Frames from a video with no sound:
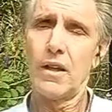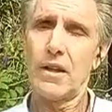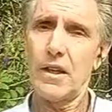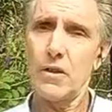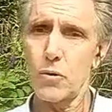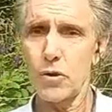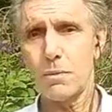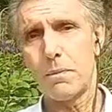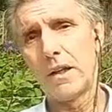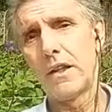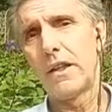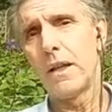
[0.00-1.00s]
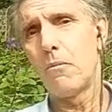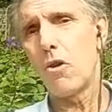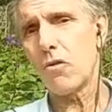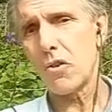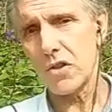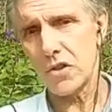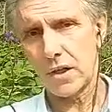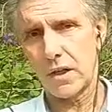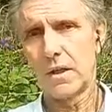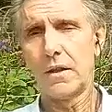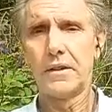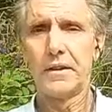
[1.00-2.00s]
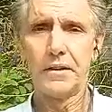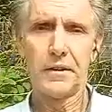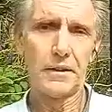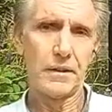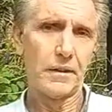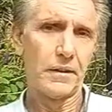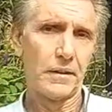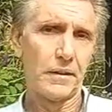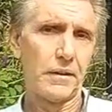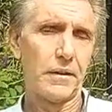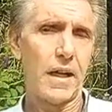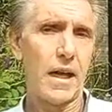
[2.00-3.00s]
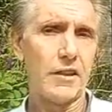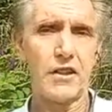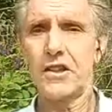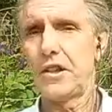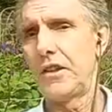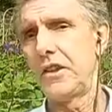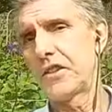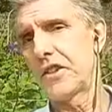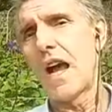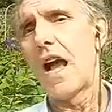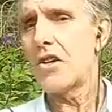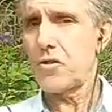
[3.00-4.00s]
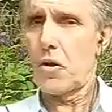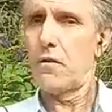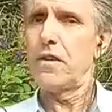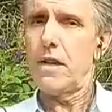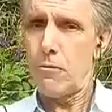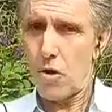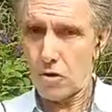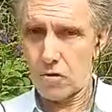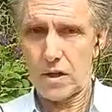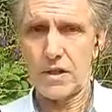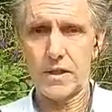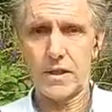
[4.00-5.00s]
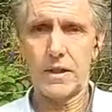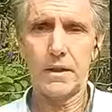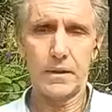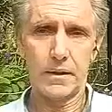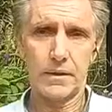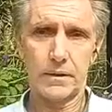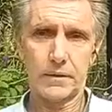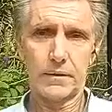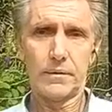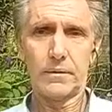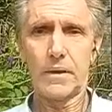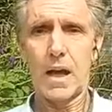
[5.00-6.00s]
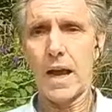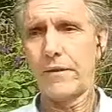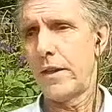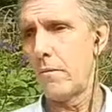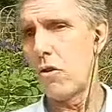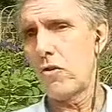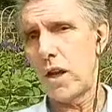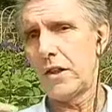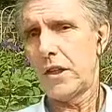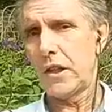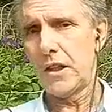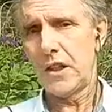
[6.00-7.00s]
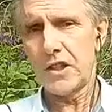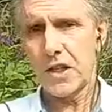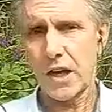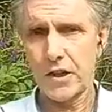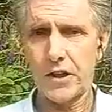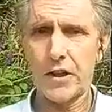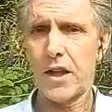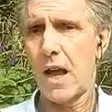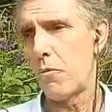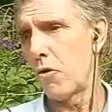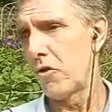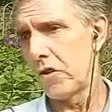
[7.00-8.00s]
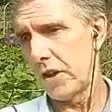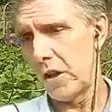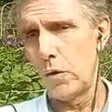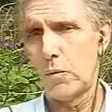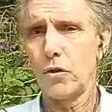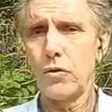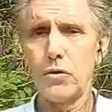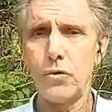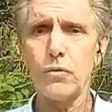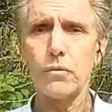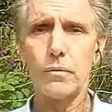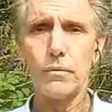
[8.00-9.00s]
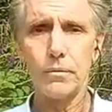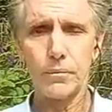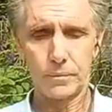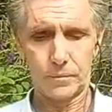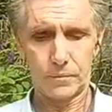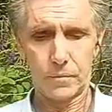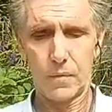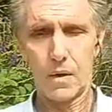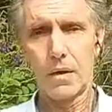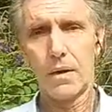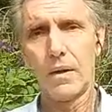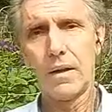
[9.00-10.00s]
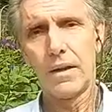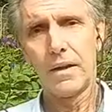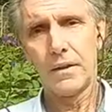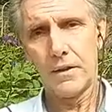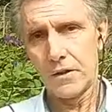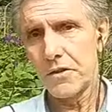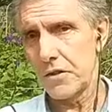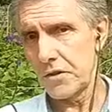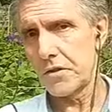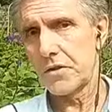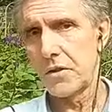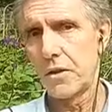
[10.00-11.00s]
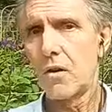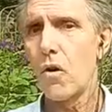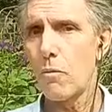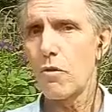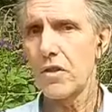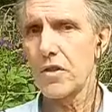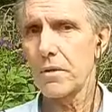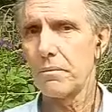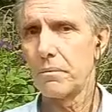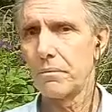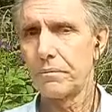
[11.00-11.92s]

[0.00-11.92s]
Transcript: he suspended democracy under the disguise of democracy. I have democratically decided that I'm going to tell you what to do. This is communism.